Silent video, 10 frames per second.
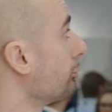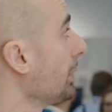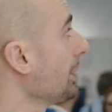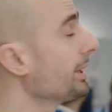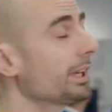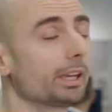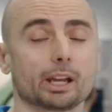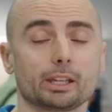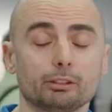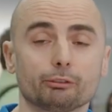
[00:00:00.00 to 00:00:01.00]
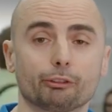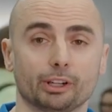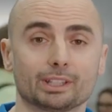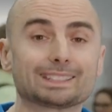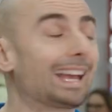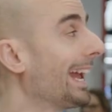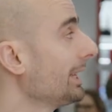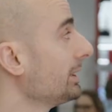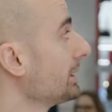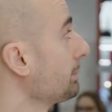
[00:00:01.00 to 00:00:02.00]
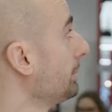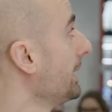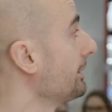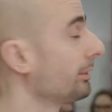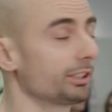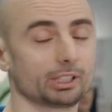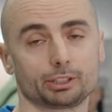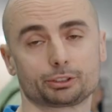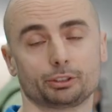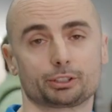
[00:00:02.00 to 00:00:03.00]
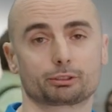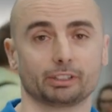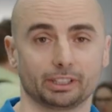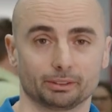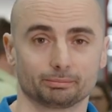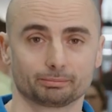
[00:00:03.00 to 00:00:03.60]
run the AI inference and display the results on the screen.